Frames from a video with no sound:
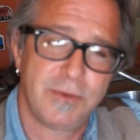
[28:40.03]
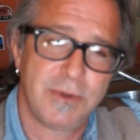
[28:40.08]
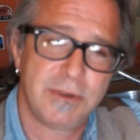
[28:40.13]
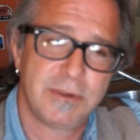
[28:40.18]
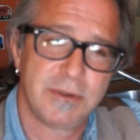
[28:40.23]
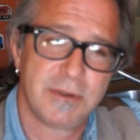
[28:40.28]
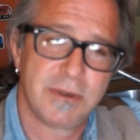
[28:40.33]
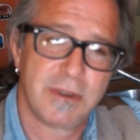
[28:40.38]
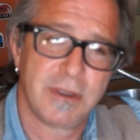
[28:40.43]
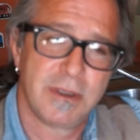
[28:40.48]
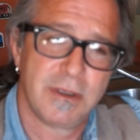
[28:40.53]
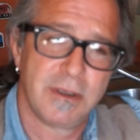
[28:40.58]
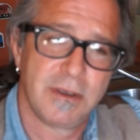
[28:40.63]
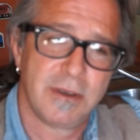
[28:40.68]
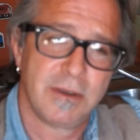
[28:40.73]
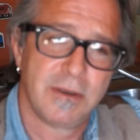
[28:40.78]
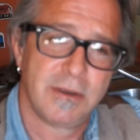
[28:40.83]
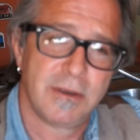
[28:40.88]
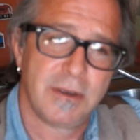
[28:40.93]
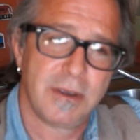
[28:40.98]

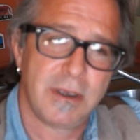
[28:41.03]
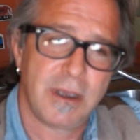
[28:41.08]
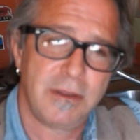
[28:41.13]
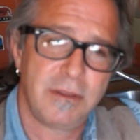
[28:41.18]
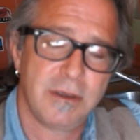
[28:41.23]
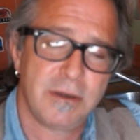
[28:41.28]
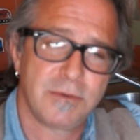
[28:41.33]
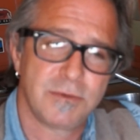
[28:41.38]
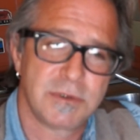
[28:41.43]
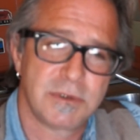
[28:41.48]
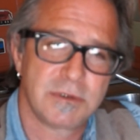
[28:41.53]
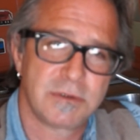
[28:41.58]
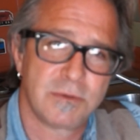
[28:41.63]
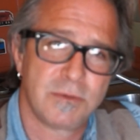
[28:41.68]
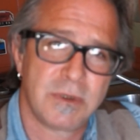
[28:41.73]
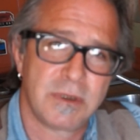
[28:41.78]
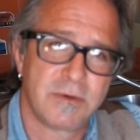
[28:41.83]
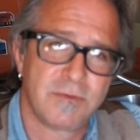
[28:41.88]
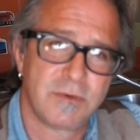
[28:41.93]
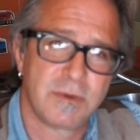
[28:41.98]
I thought it was just a
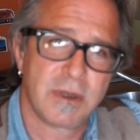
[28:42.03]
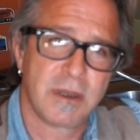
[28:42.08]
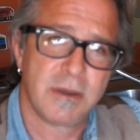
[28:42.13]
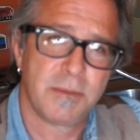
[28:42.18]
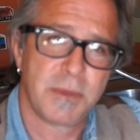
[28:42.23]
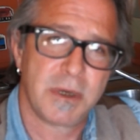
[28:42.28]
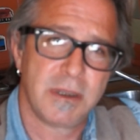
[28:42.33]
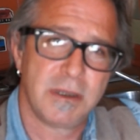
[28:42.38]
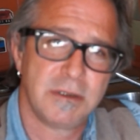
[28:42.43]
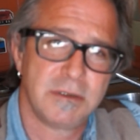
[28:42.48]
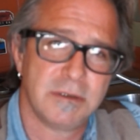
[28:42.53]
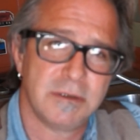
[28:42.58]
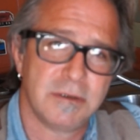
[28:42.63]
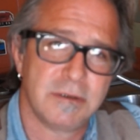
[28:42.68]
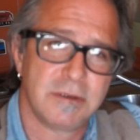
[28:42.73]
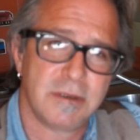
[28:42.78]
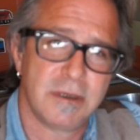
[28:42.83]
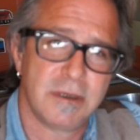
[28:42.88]
wonderful combination.